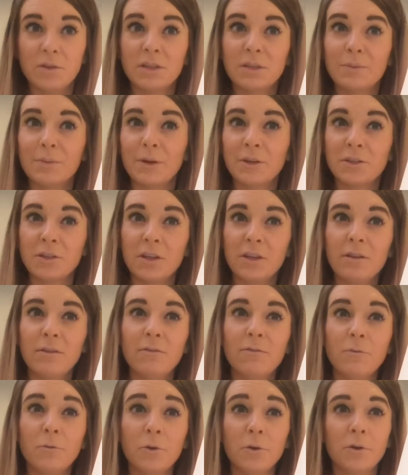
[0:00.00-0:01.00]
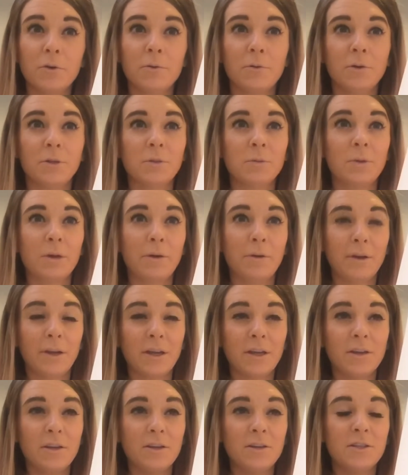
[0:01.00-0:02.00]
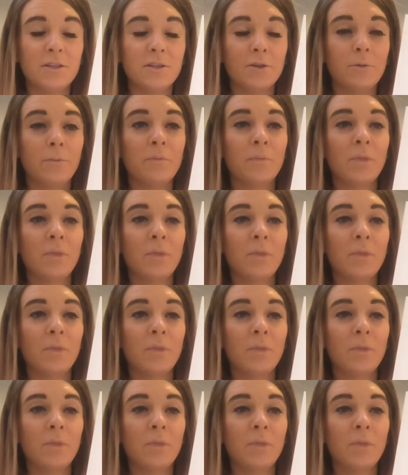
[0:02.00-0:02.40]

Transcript: especially the 4-year-olds, what I would like you to do